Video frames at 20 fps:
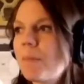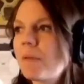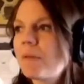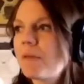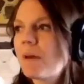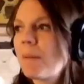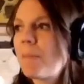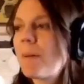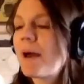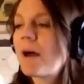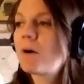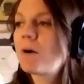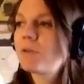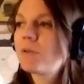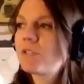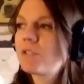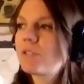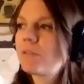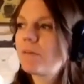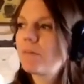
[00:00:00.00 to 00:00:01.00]

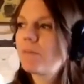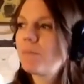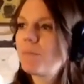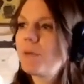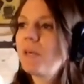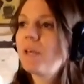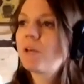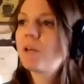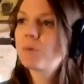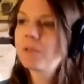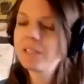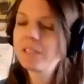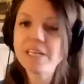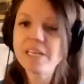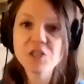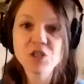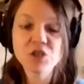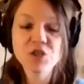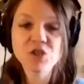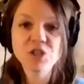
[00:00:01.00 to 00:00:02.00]
about being in a
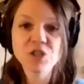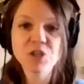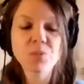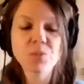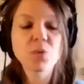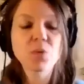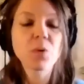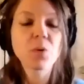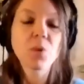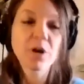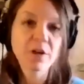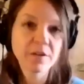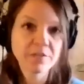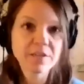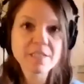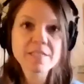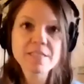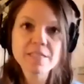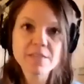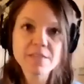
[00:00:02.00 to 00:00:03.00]
relationship where one of
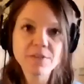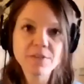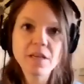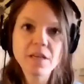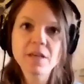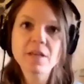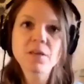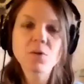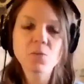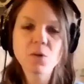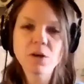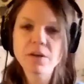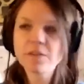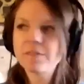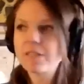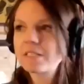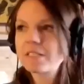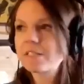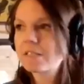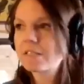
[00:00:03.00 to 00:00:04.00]
us is vegan and one of
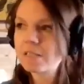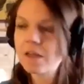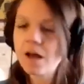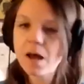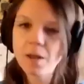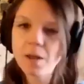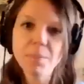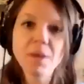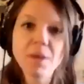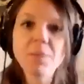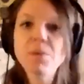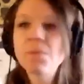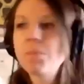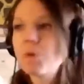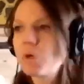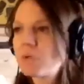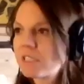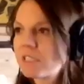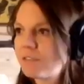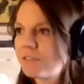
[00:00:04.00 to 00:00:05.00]
us is not, maybe
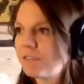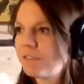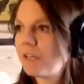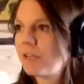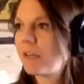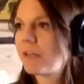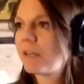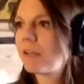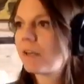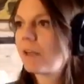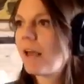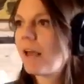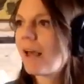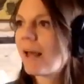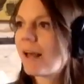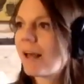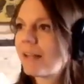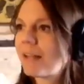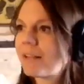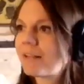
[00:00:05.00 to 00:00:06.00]
mostly vegan,
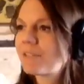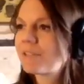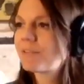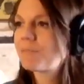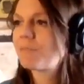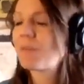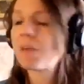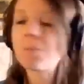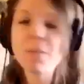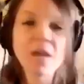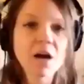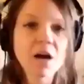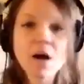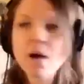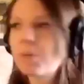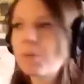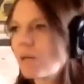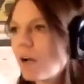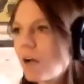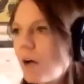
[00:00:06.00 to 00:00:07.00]
and they make
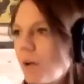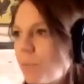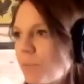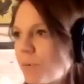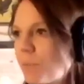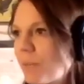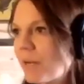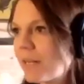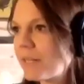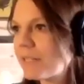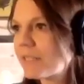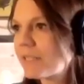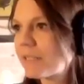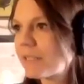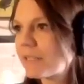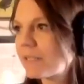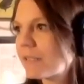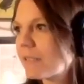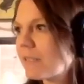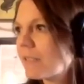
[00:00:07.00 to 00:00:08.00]
common
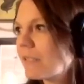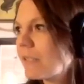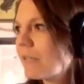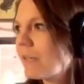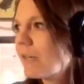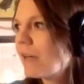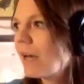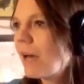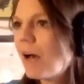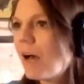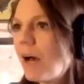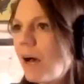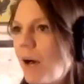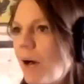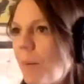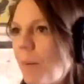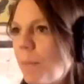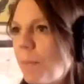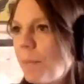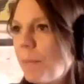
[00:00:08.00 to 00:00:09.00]
compromises,
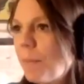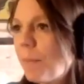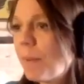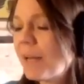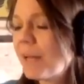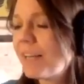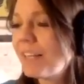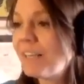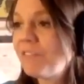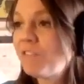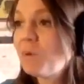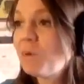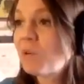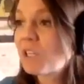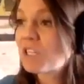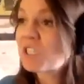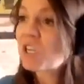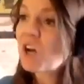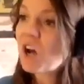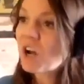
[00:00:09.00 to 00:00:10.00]
but But if you
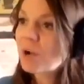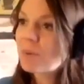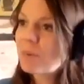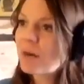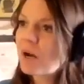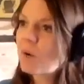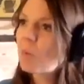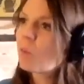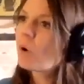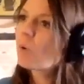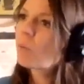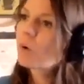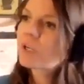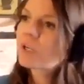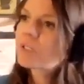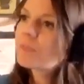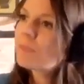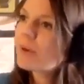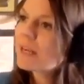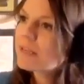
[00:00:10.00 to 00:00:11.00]
can talk about what
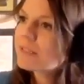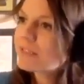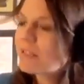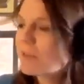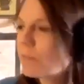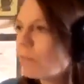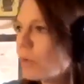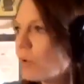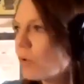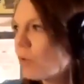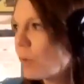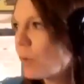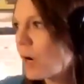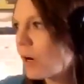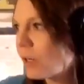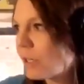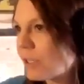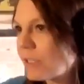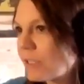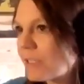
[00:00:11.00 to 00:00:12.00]
works best on both
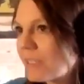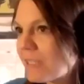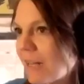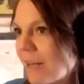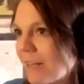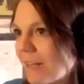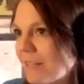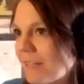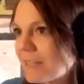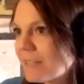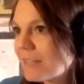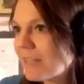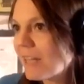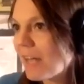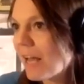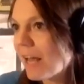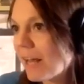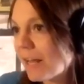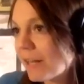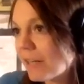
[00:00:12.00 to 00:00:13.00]
partners' sides
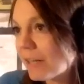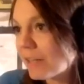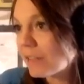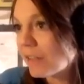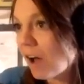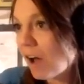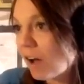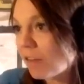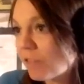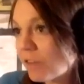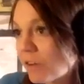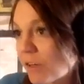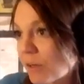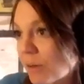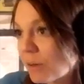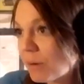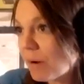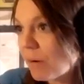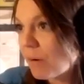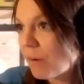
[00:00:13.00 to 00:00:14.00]
and offer